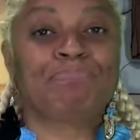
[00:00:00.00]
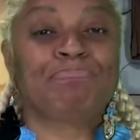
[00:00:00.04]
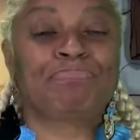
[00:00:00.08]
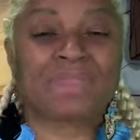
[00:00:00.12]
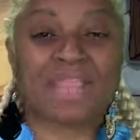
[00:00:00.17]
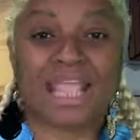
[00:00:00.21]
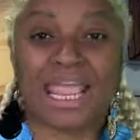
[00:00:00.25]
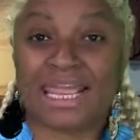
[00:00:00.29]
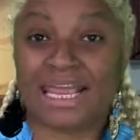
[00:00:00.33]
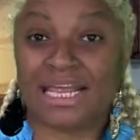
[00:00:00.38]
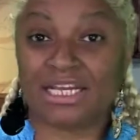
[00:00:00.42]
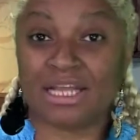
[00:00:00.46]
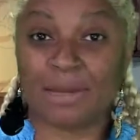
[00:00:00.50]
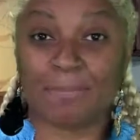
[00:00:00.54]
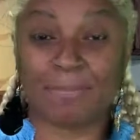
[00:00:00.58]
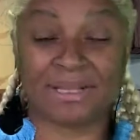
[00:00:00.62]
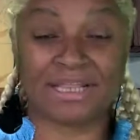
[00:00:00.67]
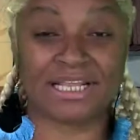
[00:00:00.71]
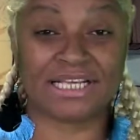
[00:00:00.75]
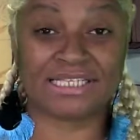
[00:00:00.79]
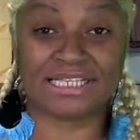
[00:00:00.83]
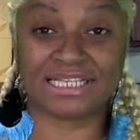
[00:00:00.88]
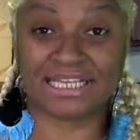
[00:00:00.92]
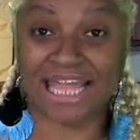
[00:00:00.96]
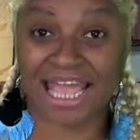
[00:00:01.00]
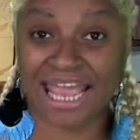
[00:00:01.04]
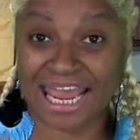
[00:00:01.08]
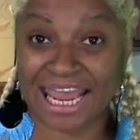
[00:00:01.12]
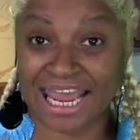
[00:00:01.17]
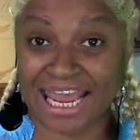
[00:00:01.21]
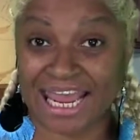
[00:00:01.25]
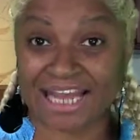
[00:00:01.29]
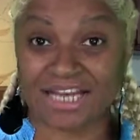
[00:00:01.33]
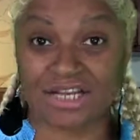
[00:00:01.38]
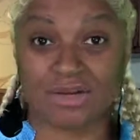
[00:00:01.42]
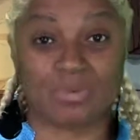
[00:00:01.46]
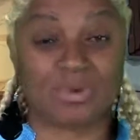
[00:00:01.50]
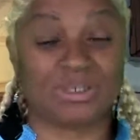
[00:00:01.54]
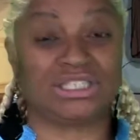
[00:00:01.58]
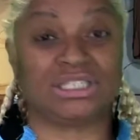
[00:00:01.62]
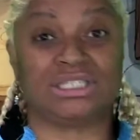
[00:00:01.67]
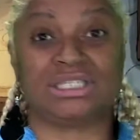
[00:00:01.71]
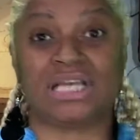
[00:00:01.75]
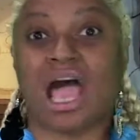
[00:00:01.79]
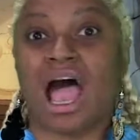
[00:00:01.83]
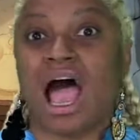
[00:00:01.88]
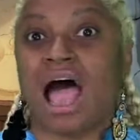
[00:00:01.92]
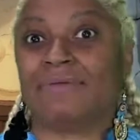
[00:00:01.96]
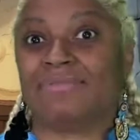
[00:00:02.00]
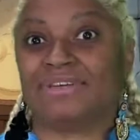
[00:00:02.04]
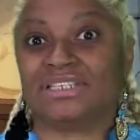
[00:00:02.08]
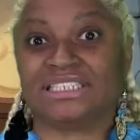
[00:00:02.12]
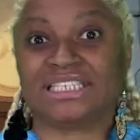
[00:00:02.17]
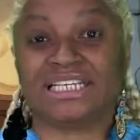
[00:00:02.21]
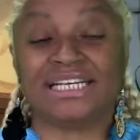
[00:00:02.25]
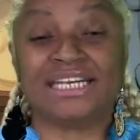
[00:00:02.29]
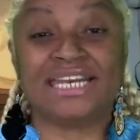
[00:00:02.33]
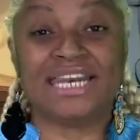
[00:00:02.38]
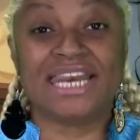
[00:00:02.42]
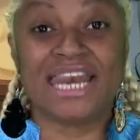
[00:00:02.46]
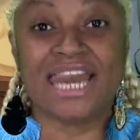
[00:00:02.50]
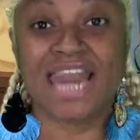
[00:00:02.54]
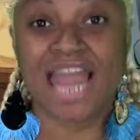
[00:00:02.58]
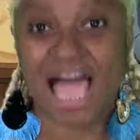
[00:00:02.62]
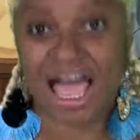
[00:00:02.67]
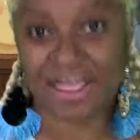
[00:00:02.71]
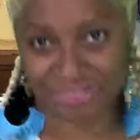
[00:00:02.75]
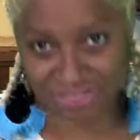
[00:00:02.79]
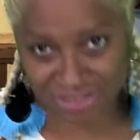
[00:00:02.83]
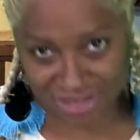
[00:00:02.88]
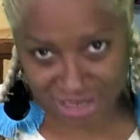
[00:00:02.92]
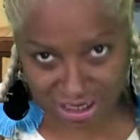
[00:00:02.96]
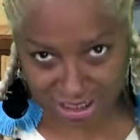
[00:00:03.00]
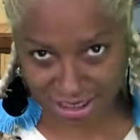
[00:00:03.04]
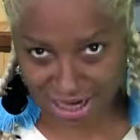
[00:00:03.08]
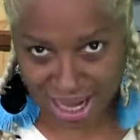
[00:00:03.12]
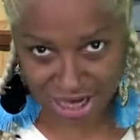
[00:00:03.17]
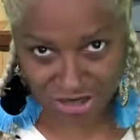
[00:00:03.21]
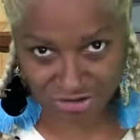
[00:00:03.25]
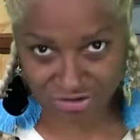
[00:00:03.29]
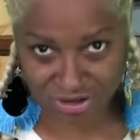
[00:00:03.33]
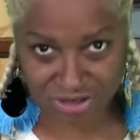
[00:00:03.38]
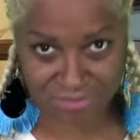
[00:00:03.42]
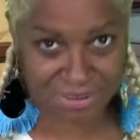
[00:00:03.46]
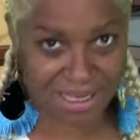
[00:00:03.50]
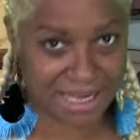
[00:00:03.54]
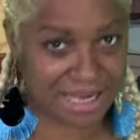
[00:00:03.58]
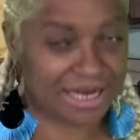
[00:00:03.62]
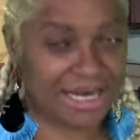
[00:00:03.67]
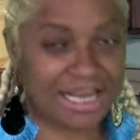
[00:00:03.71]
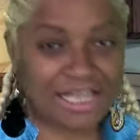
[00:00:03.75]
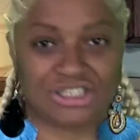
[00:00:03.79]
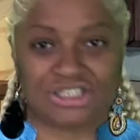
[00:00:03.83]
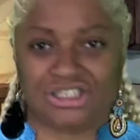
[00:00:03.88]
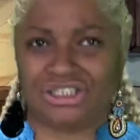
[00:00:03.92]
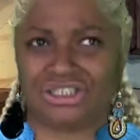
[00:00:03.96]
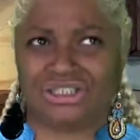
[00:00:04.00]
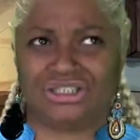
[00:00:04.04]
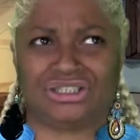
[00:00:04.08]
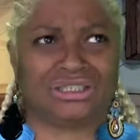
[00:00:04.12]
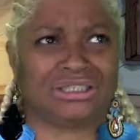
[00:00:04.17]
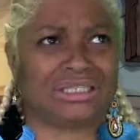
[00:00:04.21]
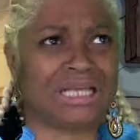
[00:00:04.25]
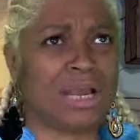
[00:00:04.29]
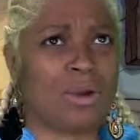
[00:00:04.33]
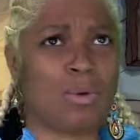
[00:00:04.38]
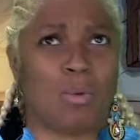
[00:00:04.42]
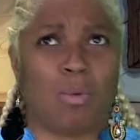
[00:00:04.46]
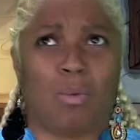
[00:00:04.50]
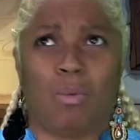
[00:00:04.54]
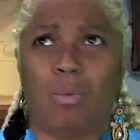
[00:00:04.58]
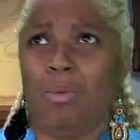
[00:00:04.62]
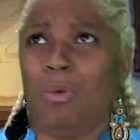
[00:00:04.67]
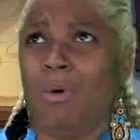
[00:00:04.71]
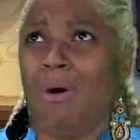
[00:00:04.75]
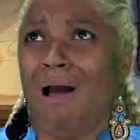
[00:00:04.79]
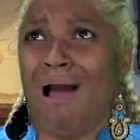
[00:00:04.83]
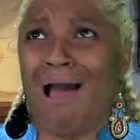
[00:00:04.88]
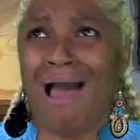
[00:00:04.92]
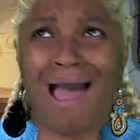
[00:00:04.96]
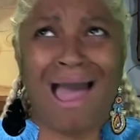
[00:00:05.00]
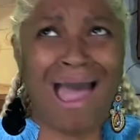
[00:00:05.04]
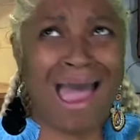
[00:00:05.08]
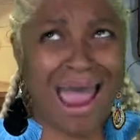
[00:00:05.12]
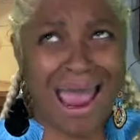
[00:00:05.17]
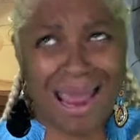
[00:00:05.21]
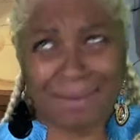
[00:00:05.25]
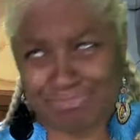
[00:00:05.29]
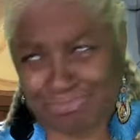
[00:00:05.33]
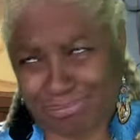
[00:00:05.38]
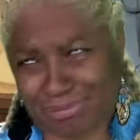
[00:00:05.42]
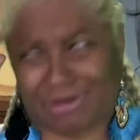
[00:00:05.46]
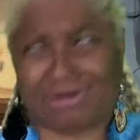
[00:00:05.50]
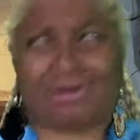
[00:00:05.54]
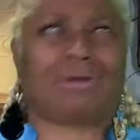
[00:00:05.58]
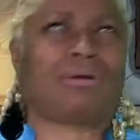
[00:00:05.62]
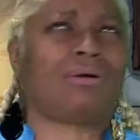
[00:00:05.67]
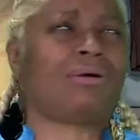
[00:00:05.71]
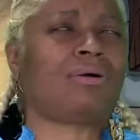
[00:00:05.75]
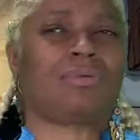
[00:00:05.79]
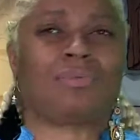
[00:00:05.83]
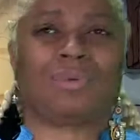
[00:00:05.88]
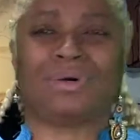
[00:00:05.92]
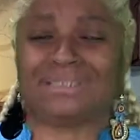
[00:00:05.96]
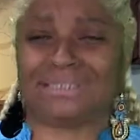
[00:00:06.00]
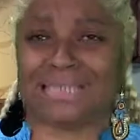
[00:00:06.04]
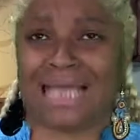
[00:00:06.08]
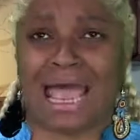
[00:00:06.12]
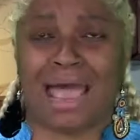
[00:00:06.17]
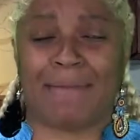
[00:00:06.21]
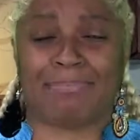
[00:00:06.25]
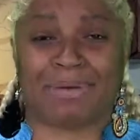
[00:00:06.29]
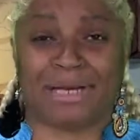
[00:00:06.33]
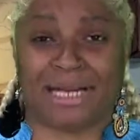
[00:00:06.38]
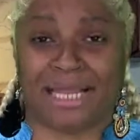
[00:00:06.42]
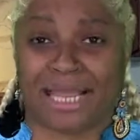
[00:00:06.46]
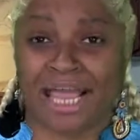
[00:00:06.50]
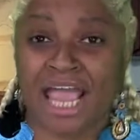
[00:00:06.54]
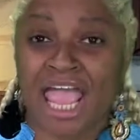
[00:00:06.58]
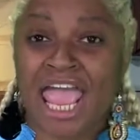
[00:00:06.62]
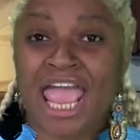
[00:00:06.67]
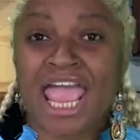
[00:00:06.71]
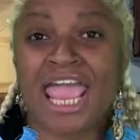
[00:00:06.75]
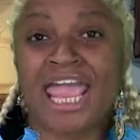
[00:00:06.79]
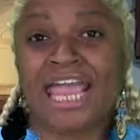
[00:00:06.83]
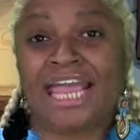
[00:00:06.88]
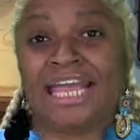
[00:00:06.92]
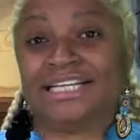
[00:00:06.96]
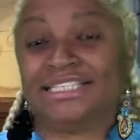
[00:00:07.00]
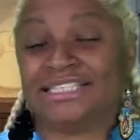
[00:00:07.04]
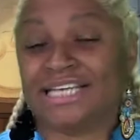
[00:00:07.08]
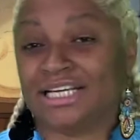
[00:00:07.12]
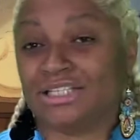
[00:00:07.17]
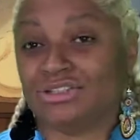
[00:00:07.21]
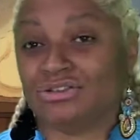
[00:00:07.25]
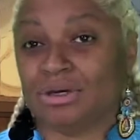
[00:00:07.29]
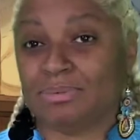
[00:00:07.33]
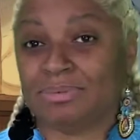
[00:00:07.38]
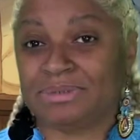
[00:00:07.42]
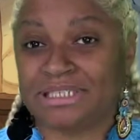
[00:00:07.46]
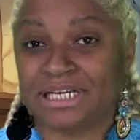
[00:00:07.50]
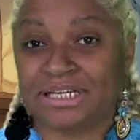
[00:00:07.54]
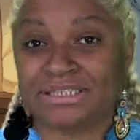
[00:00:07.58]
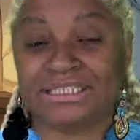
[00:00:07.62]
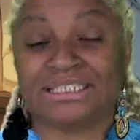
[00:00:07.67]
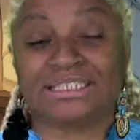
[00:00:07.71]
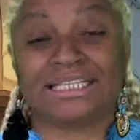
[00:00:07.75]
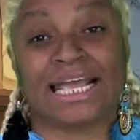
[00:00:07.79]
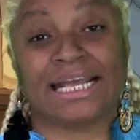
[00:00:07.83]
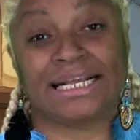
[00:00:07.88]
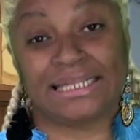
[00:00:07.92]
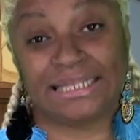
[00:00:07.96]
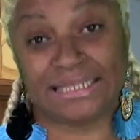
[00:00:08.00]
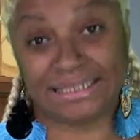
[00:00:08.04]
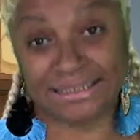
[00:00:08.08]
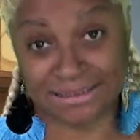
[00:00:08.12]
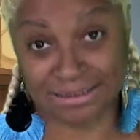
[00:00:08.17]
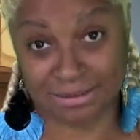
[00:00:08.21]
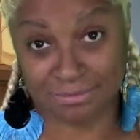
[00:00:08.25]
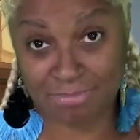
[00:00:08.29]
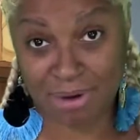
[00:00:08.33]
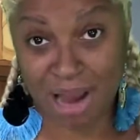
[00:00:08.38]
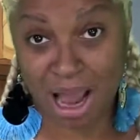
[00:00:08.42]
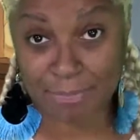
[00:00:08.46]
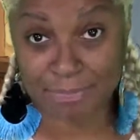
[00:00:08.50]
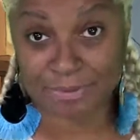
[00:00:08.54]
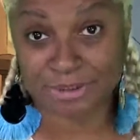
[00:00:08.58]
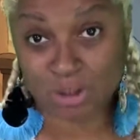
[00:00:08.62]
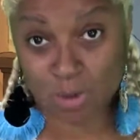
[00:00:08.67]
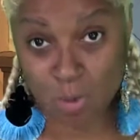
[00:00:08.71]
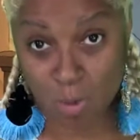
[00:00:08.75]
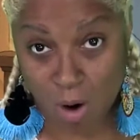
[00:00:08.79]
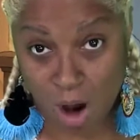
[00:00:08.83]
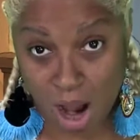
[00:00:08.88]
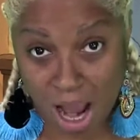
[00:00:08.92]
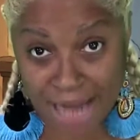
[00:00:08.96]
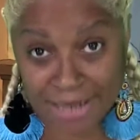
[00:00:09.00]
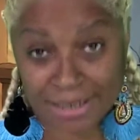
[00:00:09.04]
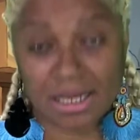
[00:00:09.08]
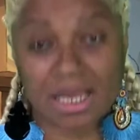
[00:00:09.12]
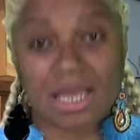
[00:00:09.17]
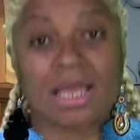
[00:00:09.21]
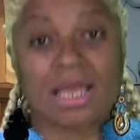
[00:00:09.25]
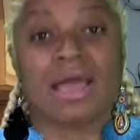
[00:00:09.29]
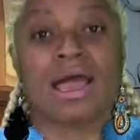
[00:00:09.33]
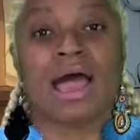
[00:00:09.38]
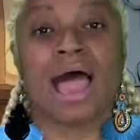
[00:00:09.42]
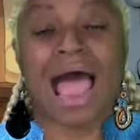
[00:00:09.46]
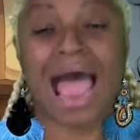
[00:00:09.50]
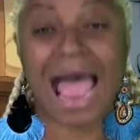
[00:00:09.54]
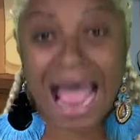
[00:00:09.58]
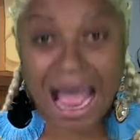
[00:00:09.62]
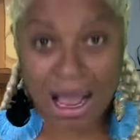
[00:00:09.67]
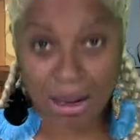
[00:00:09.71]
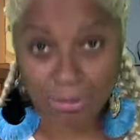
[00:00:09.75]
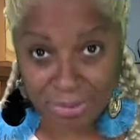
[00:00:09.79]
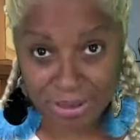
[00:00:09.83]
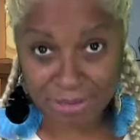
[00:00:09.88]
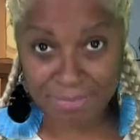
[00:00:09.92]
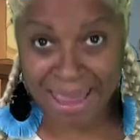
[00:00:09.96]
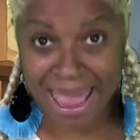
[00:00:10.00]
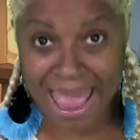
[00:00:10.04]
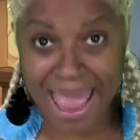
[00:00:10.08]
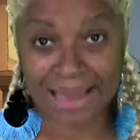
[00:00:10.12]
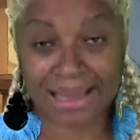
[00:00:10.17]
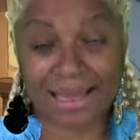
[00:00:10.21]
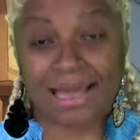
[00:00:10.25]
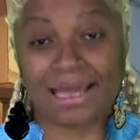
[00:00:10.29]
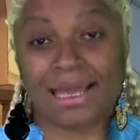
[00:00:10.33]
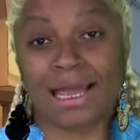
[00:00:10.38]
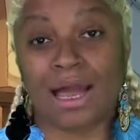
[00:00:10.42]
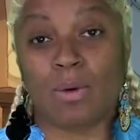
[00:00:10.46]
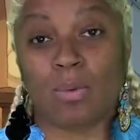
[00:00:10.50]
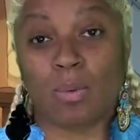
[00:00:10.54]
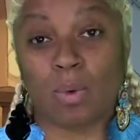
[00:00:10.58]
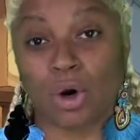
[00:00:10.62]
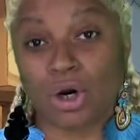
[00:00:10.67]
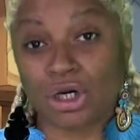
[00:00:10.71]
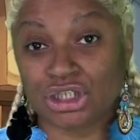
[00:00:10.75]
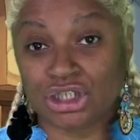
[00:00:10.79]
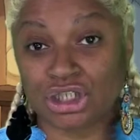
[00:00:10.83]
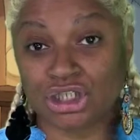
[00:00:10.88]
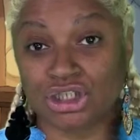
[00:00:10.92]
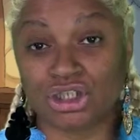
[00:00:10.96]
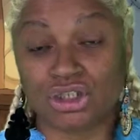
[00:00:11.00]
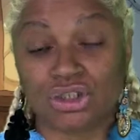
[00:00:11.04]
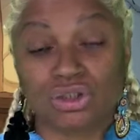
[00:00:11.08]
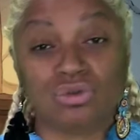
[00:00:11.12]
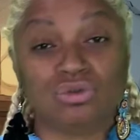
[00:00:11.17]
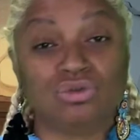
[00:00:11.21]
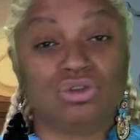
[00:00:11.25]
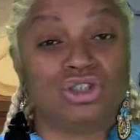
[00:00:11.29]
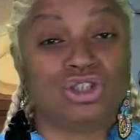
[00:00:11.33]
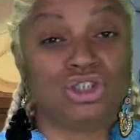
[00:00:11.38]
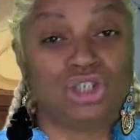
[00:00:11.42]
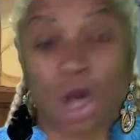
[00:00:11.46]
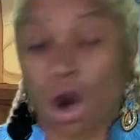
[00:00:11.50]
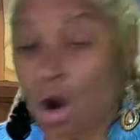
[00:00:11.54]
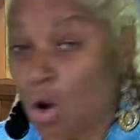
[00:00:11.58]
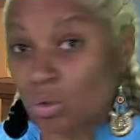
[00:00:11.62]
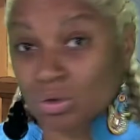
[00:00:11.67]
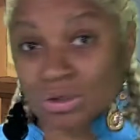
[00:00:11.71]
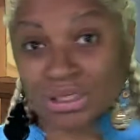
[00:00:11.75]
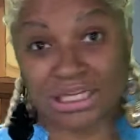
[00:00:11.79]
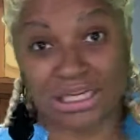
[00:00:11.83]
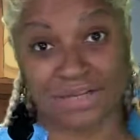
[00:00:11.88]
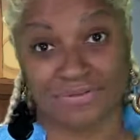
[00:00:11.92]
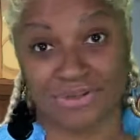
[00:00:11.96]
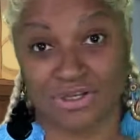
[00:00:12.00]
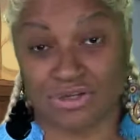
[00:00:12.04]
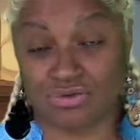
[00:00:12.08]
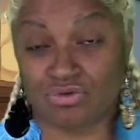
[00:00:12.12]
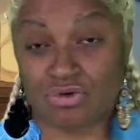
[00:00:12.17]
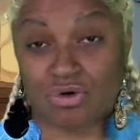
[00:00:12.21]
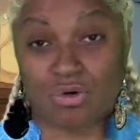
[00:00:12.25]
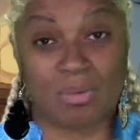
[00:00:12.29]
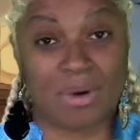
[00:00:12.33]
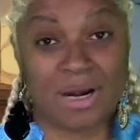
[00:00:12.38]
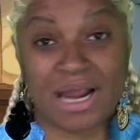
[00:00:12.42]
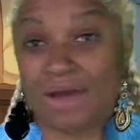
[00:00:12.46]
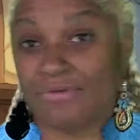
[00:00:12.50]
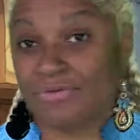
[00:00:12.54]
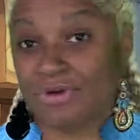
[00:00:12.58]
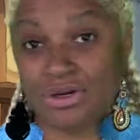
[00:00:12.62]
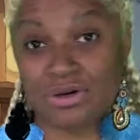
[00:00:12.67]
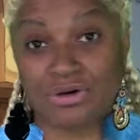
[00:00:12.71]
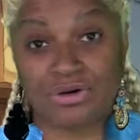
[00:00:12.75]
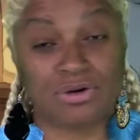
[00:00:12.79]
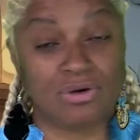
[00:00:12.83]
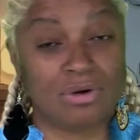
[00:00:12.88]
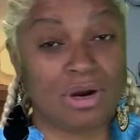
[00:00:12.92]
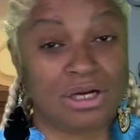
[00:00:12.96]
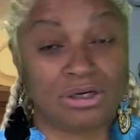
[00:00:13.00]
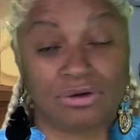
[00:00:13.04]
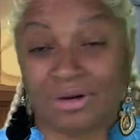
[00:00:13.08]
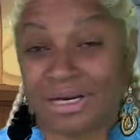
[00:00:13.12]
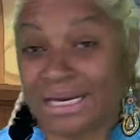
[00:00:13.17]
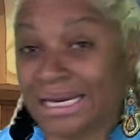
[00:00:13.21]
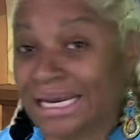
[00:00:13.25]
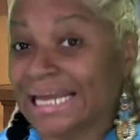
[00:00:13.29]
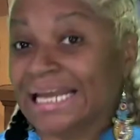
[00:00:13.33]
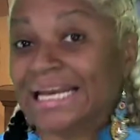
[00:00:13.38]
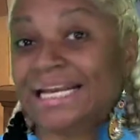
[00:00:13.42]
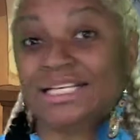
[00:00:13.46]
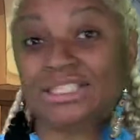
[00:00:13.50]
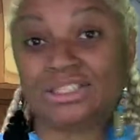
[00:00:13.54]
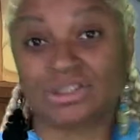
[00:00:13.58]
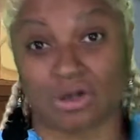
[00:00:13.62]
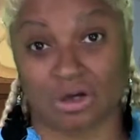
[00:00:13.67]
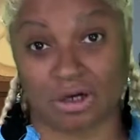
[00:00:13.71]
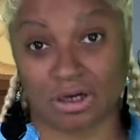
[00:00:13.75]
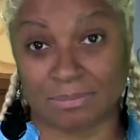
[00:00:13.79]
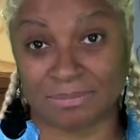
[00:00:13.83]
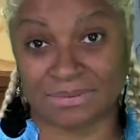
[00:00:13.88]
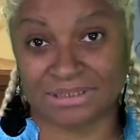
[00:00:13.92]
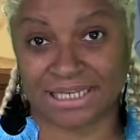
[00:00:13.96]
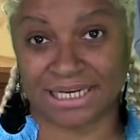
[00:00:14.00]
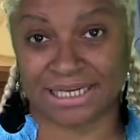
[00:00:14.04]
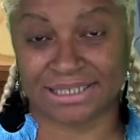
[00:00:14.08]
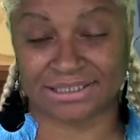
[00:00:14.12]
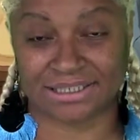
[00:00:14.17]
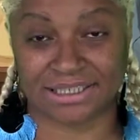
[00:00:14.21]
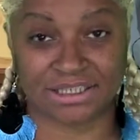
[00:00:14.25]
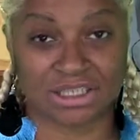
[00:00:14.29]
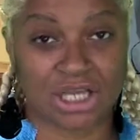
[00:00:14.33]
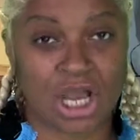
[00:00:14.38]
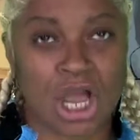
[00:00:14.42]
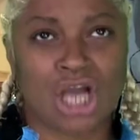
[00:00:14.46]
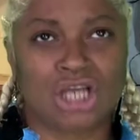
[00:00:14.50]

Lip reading: They end up in this land, which is obviously nothing like Dreamland. And she's just like, what? What's happening? He takes her upstairs. He's like, listen, pop a squat. I'll be back. I got work to do. Don't leave this room, whatever you do, under any circumstances.